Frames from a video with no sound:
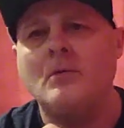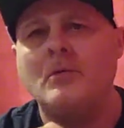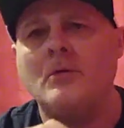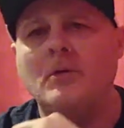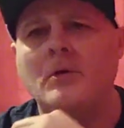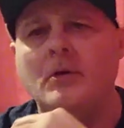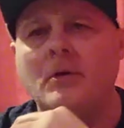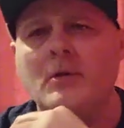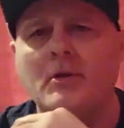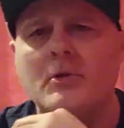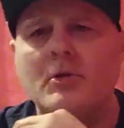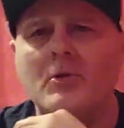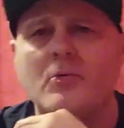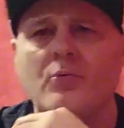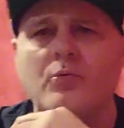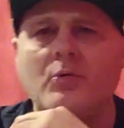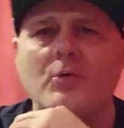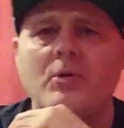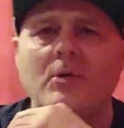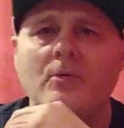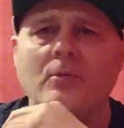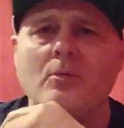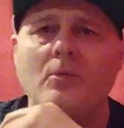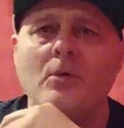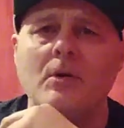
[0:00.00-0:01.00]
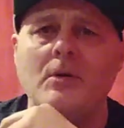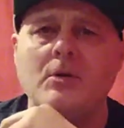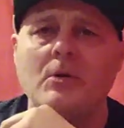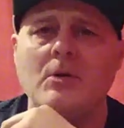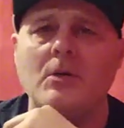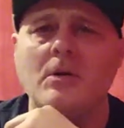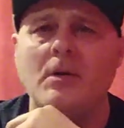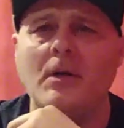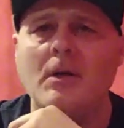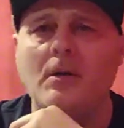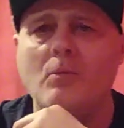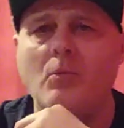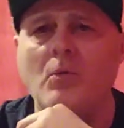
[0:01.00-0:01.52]
Yes, what's up, Wine
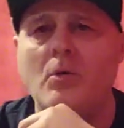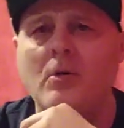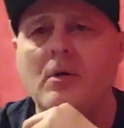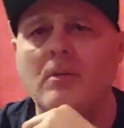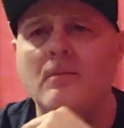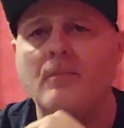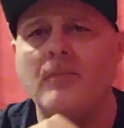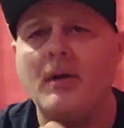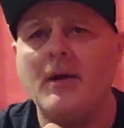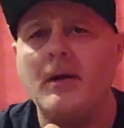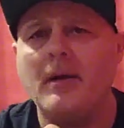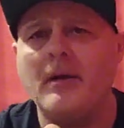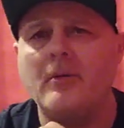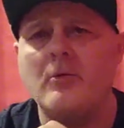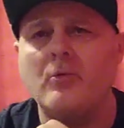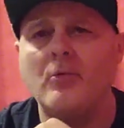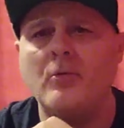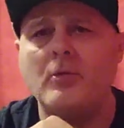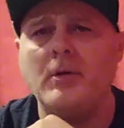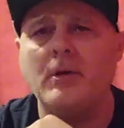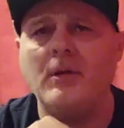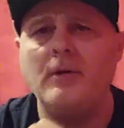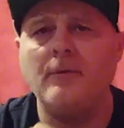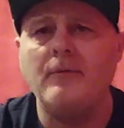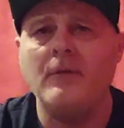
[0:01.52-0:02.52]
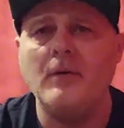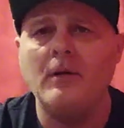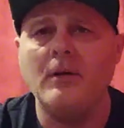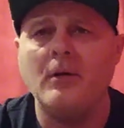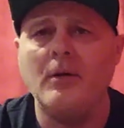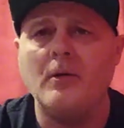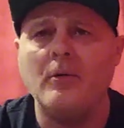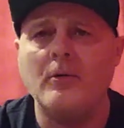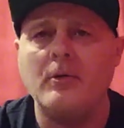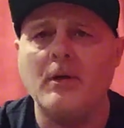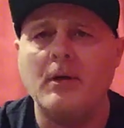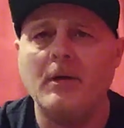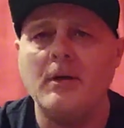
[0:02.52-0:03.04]
Sam? Welcome back. Good evening.
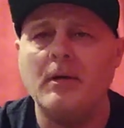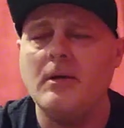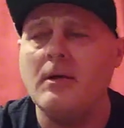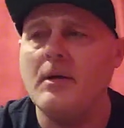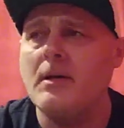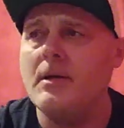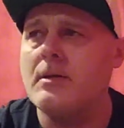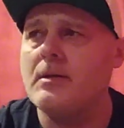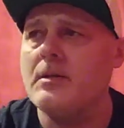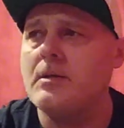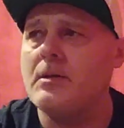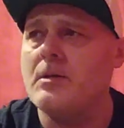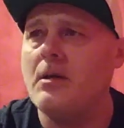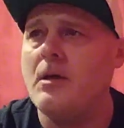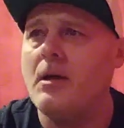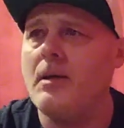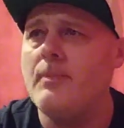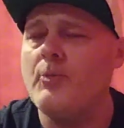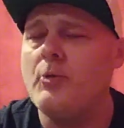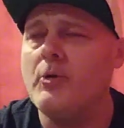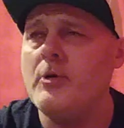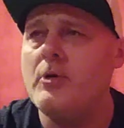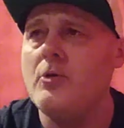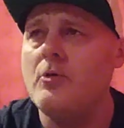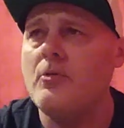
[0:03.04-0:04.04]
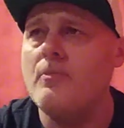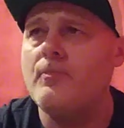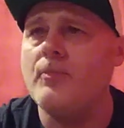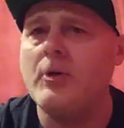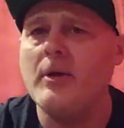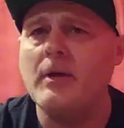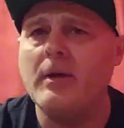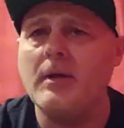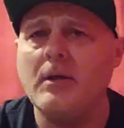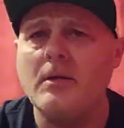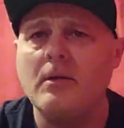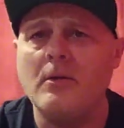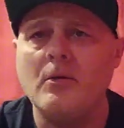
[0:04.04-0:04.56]
Okay, yes, I bring you
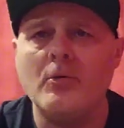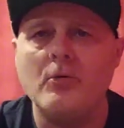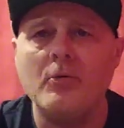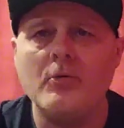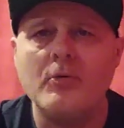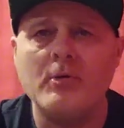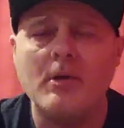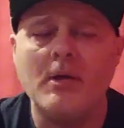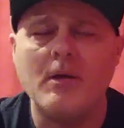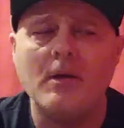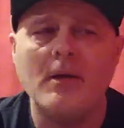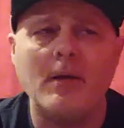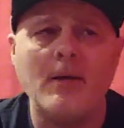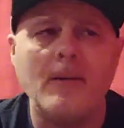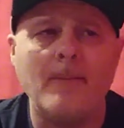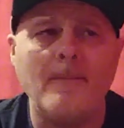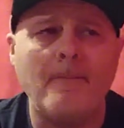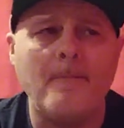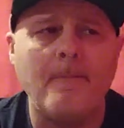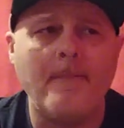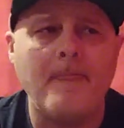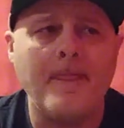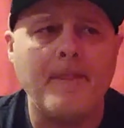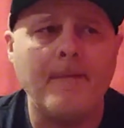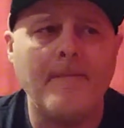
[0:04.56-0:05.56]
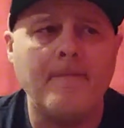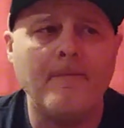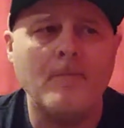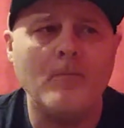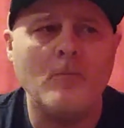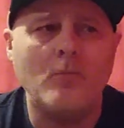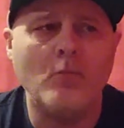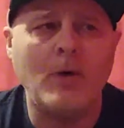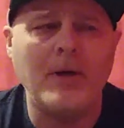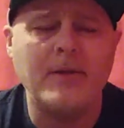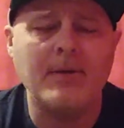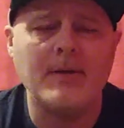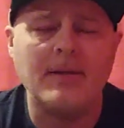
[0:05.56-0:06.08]
breaking news.
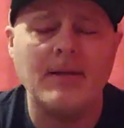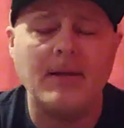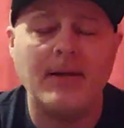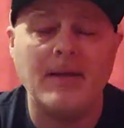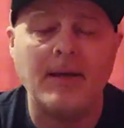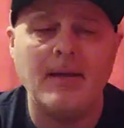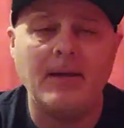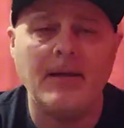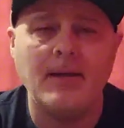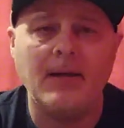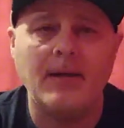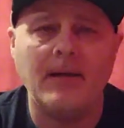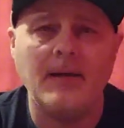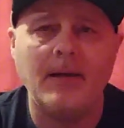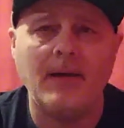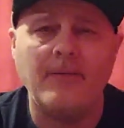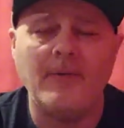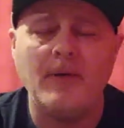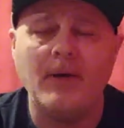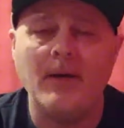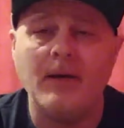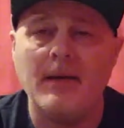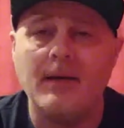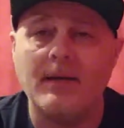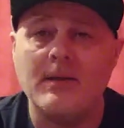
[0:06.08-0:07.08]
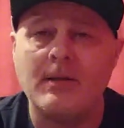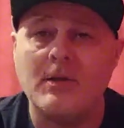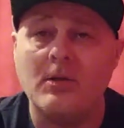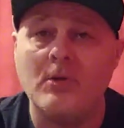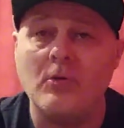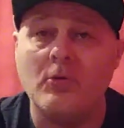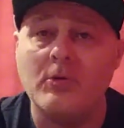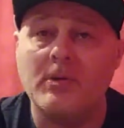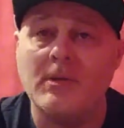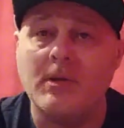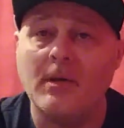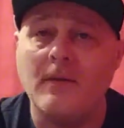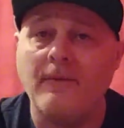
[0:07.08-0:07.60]
Once again, another
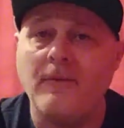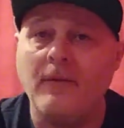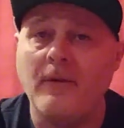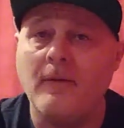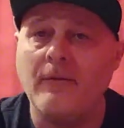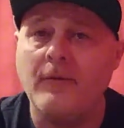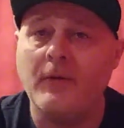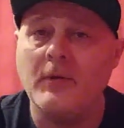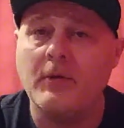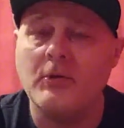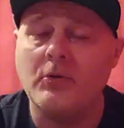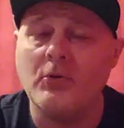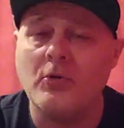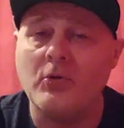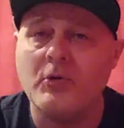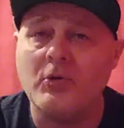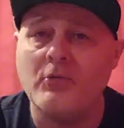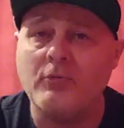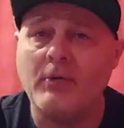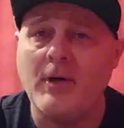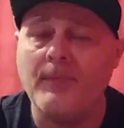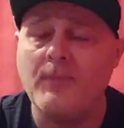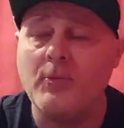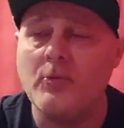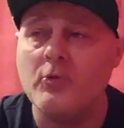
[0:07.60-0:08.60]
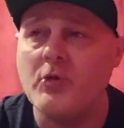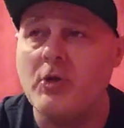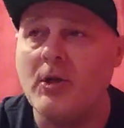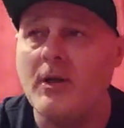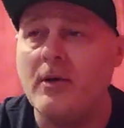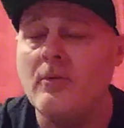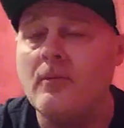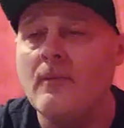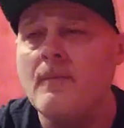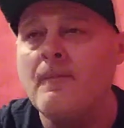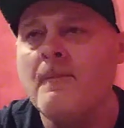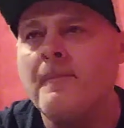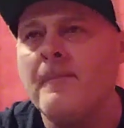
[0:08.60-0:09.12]
exclusive for the Dr. Apple
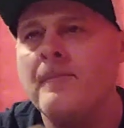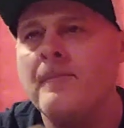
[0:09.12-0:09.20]
channel.